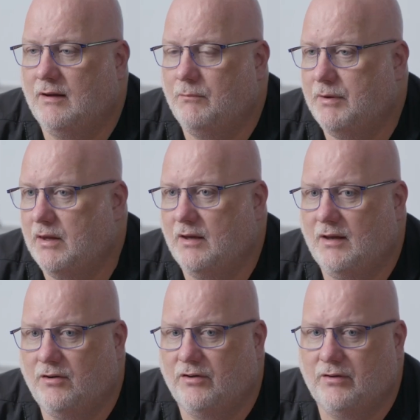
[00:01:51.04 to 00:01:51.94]
The
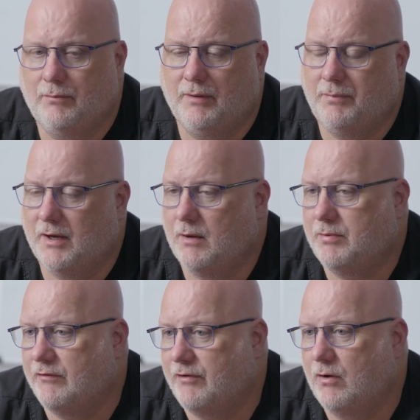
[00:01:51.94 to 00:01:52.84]
ability to simply pick
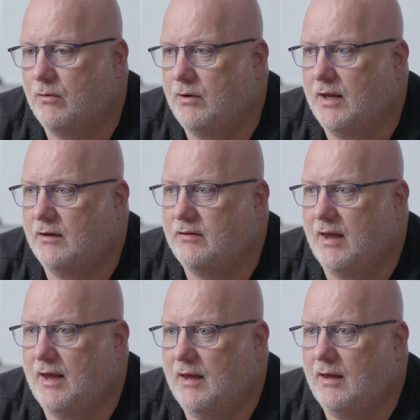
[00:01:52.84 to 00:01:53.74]
up the phone and
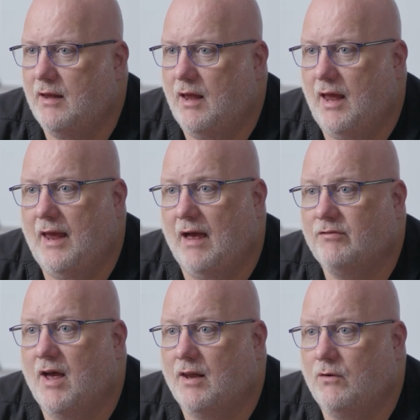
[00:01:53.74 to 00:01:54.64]
say, hey,
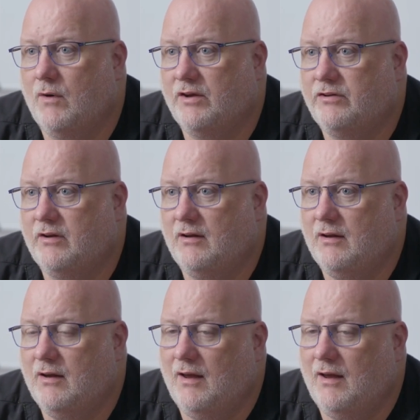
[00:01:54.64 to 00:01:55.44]
I've got a question,